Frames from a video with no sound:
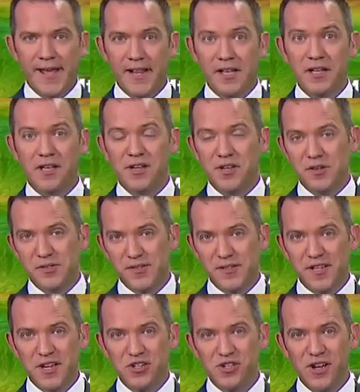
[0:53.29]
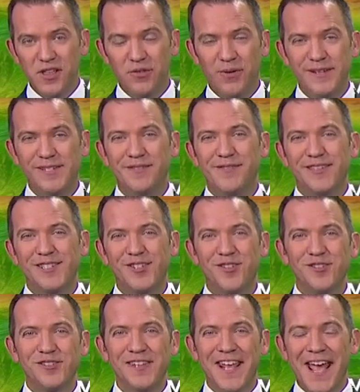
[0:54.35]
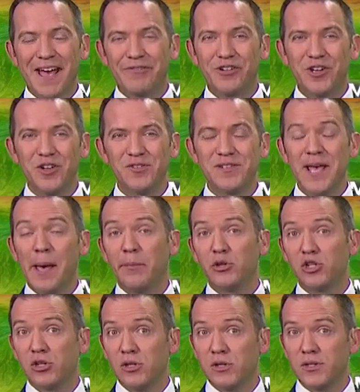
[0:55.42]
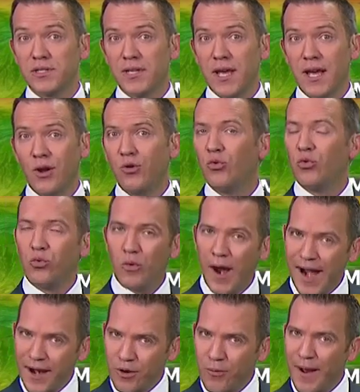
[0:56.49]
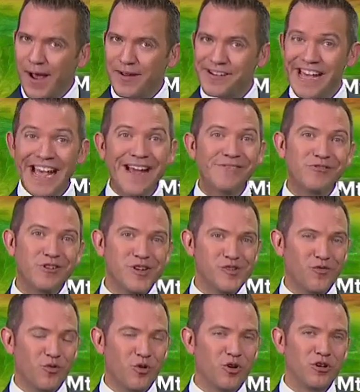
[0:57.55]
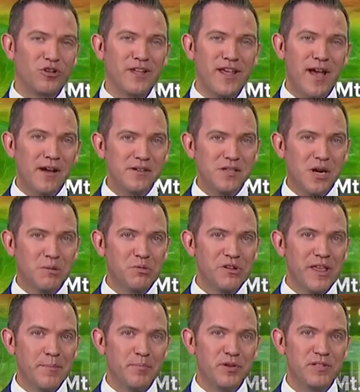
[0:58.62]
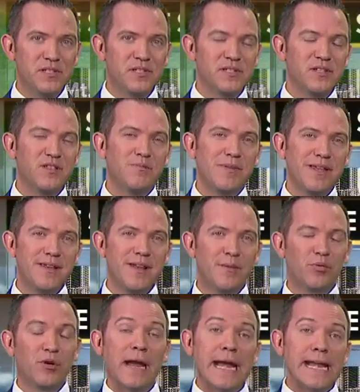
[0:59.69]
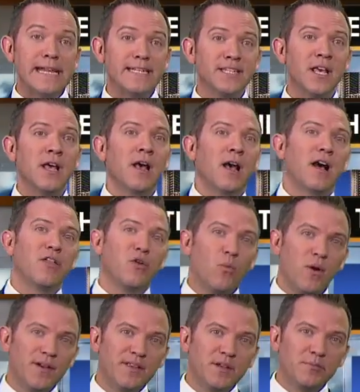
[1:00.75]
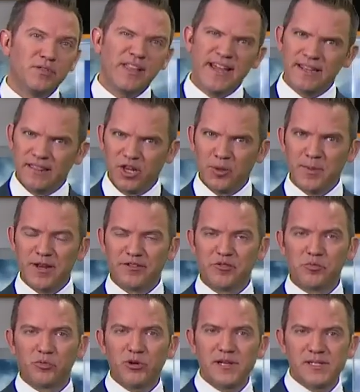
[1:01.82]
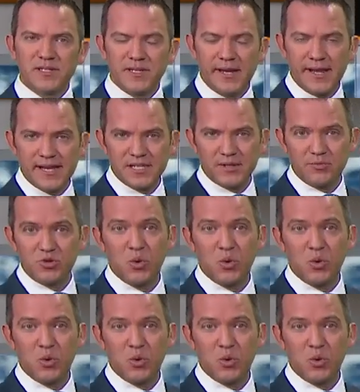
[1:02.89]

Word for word: at a good dose of sunshine the rest of this Thursday afternoon. Temperatures uh, right around average for early October. That puts us in the mid and upper 80s. Uh, the one complaint, a little bit of a breeze today, some